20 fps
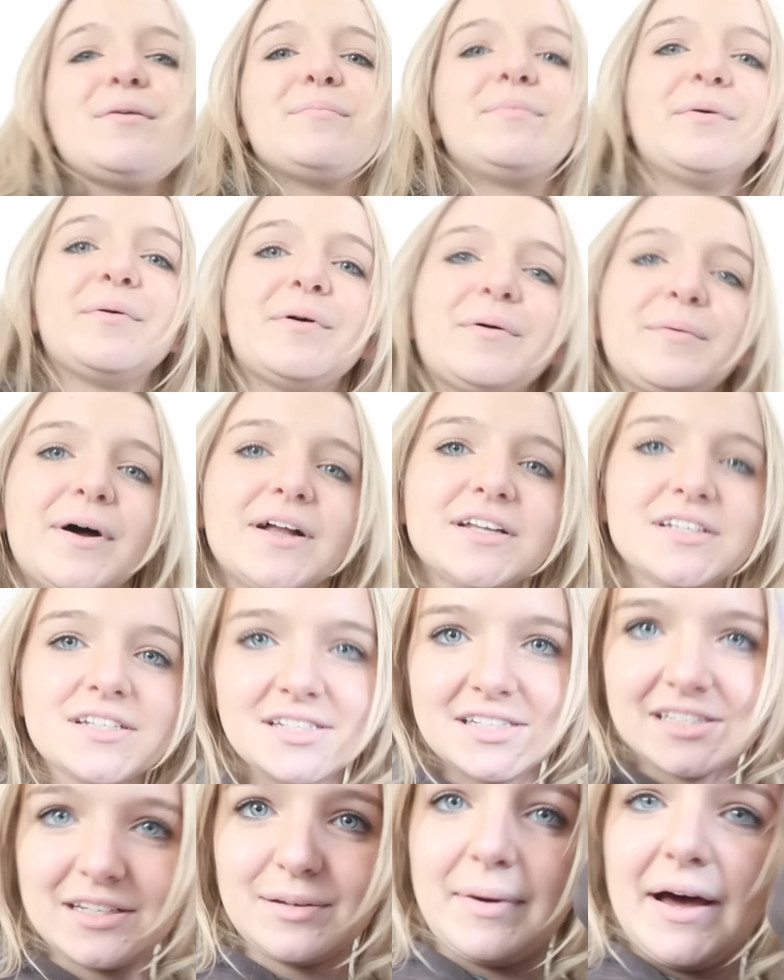But we're
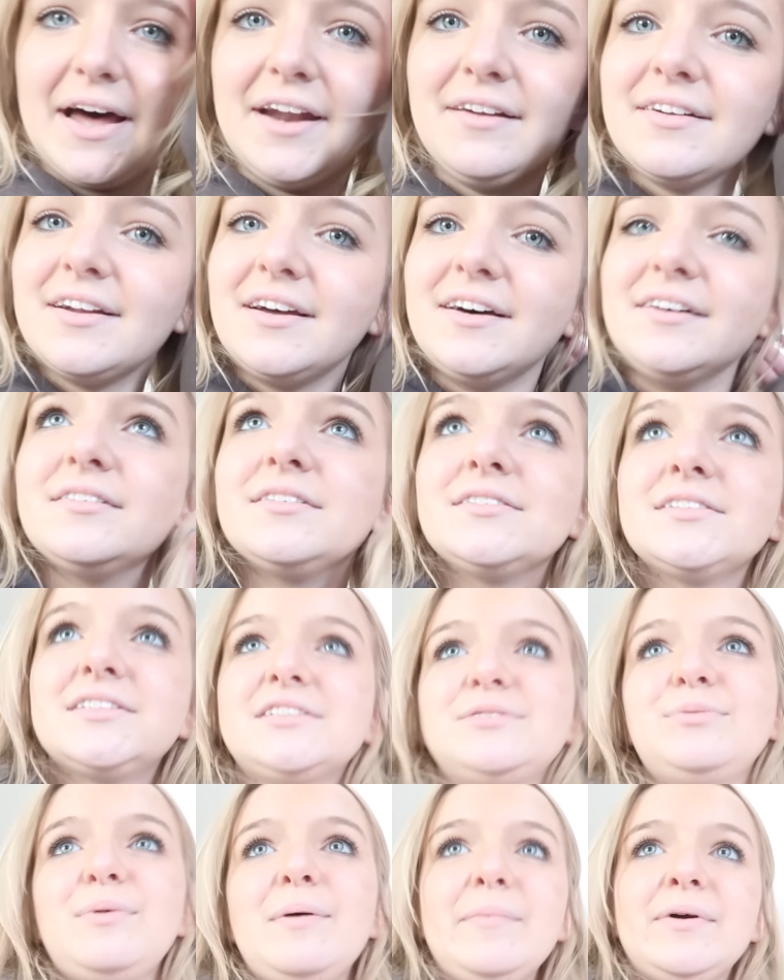watching some, I don't know,
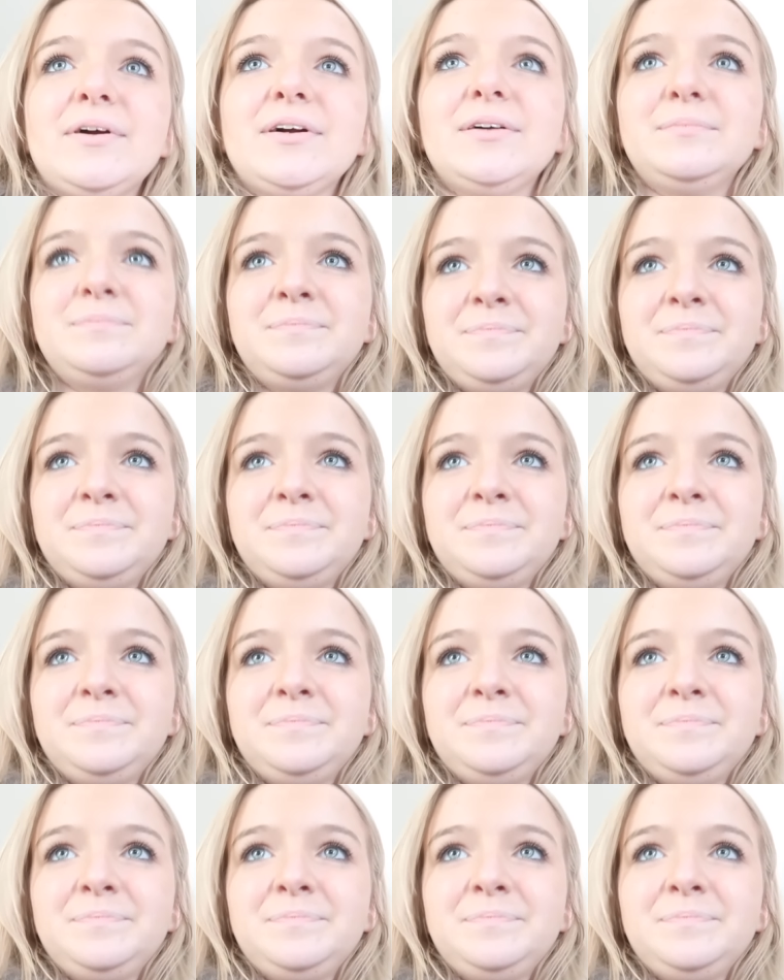swimmer.